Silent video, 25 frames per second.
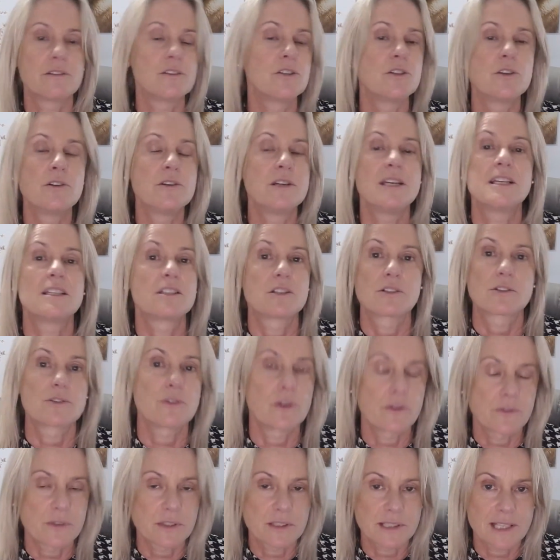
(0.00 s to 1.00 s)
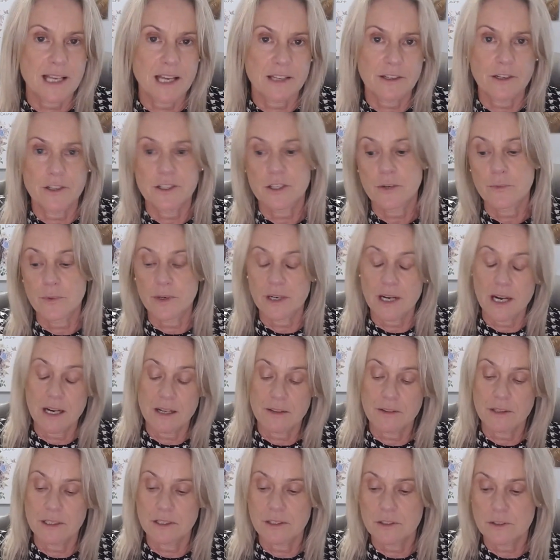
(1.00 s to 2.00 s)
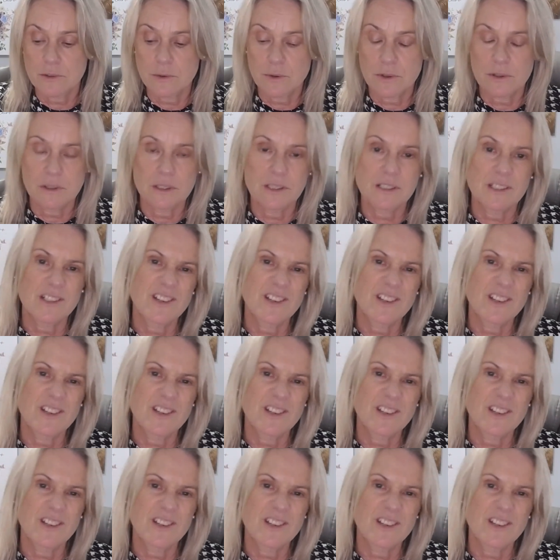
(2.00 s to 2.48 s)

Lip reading: you need to sort this out. I don't want anything to do with it.